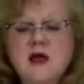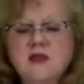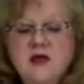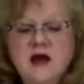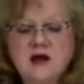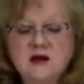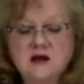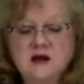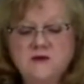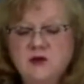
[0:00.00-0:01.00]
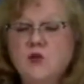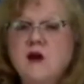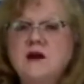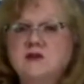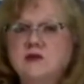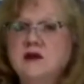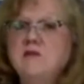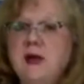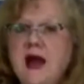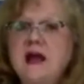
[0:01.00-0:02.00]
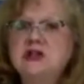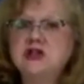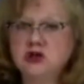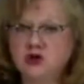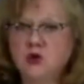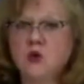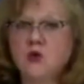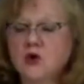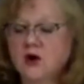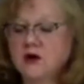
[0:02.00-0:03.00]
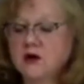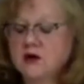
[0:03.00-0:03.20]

that if you wanted to really match your